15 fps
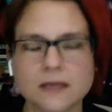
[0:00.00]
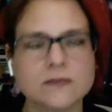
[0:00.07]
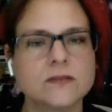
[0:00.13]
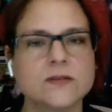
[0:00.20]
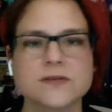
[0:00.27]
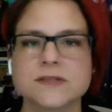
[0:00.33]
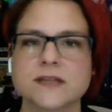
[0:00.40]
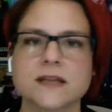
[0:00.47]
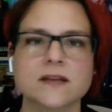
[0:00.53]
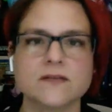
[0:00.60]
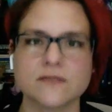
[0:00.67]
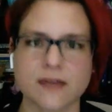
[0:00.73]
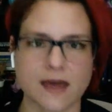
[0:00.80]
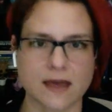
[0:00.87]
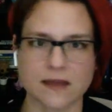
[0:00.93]
There's none of
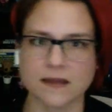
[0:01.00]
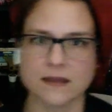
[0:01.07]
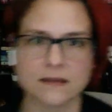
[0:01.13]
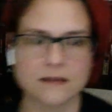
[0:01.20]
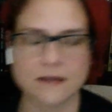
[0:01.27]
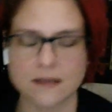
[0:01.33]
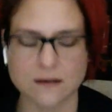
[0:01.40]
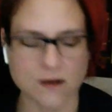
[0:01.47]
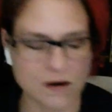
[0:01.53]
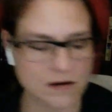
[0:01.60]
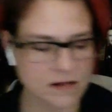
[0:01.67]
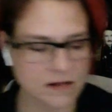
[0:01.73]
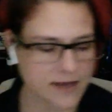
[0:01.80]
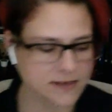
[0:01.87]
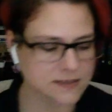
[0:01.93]
that. In our
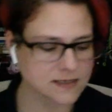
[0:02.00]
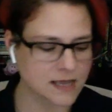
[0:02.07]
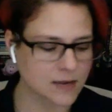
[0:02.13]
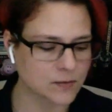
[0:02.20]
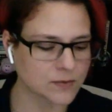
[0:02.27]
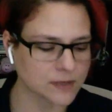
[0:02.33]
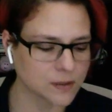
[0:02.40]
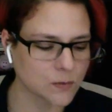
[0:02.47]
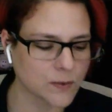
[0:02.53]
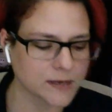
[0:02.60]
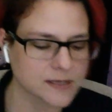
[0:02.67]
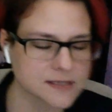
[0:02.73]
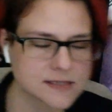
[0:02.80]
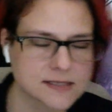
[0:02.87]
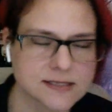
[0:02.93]
class, I really want
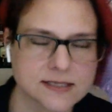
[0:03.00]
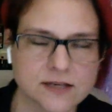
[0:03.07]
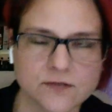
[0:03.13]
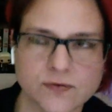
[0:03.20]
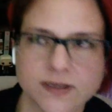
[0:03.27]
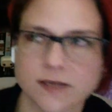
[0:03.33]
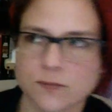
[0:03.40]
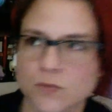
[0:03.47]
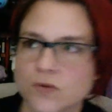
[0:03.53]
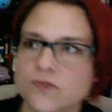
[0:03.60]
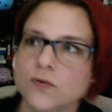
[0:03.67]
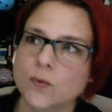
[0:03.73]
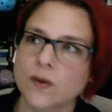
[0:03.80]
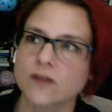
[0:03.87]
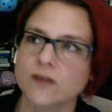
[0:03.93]
us to see if we can move
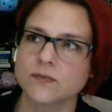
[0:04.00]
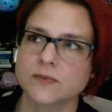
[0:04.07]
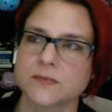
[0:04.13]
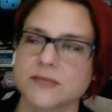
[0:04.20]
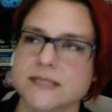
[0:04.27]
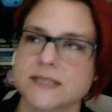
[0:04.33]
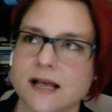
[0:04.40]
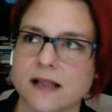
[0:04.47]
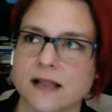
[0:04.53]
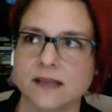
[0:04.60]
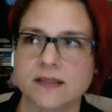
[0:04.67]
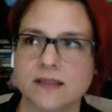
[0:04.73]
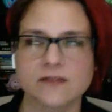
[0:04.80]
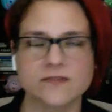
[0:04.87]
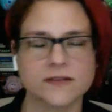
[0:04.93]
away from the mentality
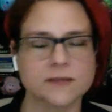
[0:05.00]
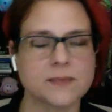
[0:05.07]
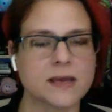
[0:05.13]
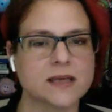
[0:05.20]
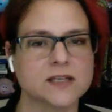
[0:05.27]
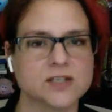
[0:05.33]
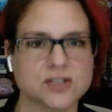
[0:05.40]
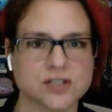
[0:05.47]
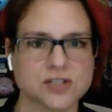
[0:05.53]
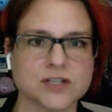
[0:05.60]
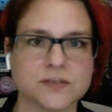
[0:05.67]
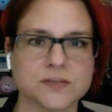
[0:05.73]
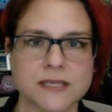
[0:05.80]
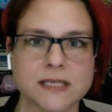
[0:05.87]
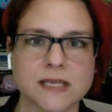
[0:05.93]
that feedback is
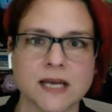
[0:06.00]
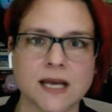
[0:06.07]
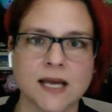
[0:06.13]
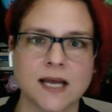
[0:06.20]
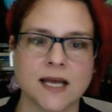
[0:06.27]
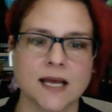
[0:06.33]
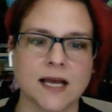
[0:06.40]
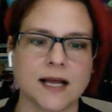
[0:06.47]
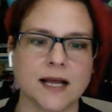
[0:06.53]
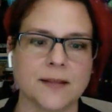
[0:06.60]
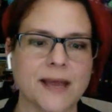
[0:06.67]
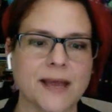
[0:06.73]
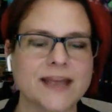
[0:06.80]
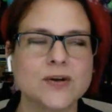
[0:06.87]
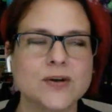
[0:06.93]
judgment.
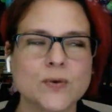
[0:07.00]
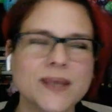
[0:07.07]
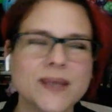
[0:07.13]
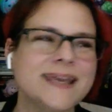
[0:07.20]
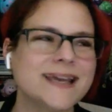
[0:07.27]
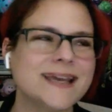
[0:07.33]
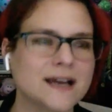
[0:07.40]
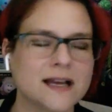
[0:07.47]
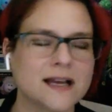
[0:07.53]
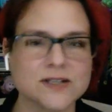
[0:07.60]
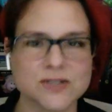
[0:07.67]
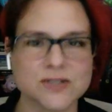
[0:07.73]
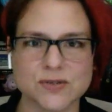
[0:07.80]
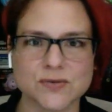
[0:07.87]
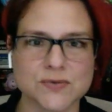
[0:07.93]
I know we can't
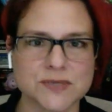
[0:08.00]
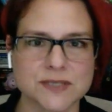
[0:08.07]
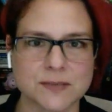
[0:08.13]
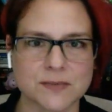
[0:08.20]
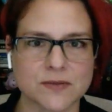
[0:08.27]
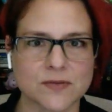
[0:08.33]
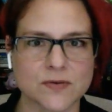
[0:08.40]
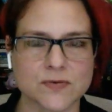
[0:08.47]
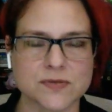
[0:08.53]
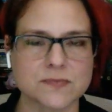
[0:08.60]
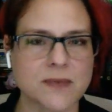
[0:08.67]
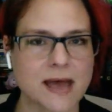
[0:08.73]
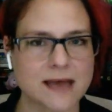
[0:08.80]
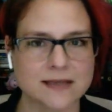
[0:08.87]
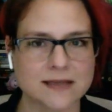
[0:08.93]
undo some of those
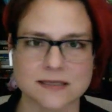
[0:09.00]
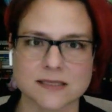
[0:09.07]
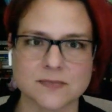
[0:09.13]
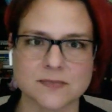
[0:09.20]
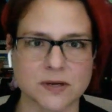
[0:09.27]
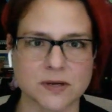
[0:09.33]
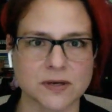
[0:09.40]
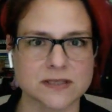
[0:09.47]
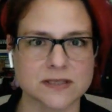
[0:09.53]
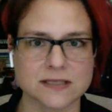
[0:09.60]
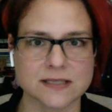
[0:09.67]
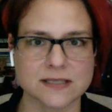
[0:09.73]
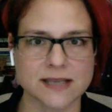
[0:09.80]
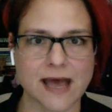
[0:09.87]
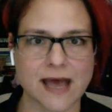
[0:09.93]
past
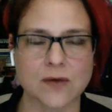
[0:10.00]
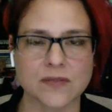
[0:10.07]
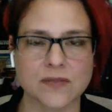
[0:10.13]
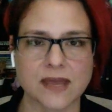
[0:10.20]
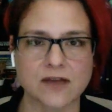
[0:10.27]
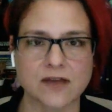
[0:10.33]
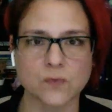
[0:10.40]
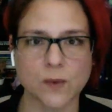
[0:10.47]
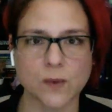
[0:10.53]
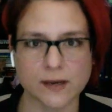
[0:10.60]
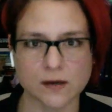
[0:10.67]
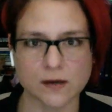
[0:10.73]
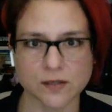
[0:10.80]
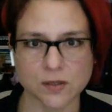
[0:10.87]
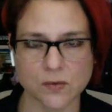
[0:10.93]
experiences and how they have weighed
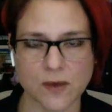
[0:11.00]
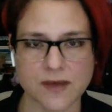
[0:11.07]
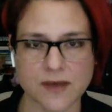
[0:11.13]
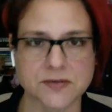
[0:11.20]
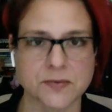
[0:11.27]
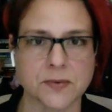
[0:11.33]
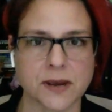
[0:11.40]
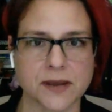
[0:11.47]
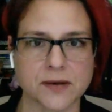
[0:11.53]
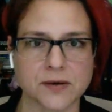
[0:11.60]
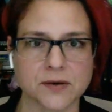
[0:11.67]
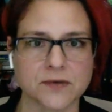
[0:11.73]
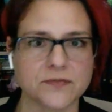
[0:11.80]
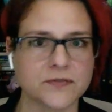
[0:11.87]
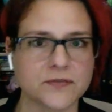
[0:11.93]
on you as a
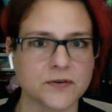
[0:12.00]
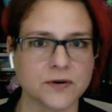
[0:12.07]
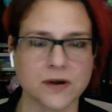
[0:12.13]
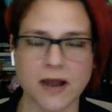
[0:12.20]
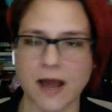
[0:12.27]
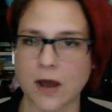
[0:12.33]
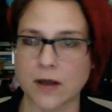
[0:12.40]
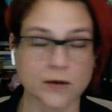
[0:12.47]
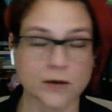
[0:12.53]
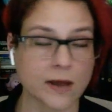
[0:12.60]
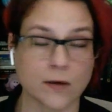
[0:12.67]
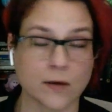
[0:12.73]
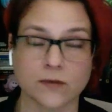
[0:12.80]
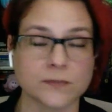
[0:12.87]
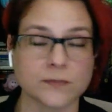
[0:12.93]
writer for
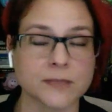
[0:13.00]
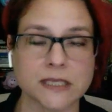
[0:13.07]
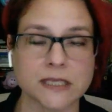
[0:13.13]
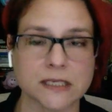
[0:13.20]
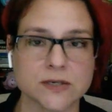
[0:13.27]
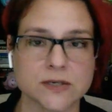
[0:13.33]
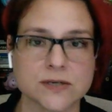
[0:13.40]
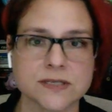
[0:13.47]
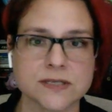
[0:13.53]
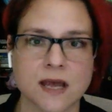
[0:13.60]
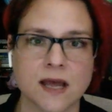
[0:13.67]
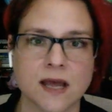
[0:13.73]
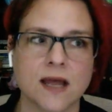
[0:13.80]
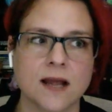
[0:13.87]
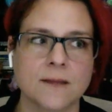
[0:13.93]
however many years.
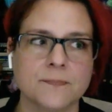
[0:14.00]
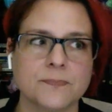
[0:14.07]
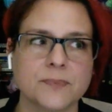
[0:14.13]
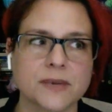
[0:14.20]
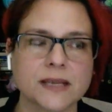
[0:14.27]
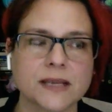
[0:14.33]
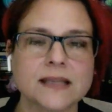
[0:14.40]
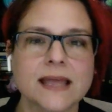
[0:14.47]
But I'd